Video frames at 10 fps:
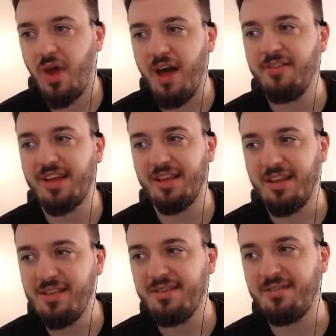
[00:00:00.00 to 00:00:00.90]
have like an
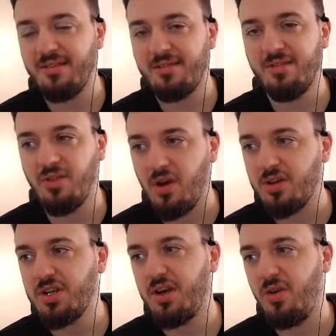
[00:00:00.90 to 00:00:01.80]
instant
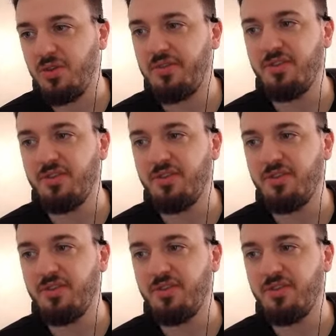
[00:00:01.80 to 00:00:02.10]
dot on a